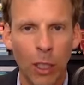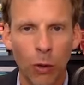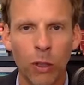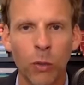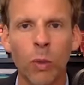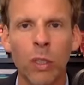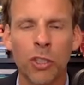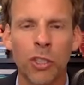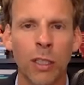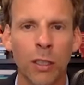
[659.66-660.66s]
how can we
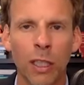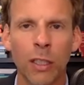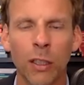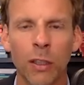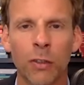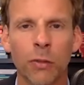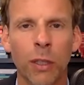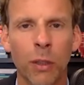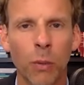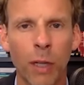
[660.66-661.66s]
shed light on this
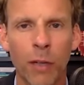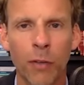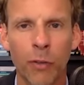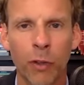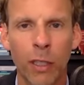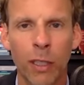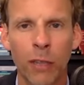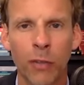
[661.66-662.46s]
right away for any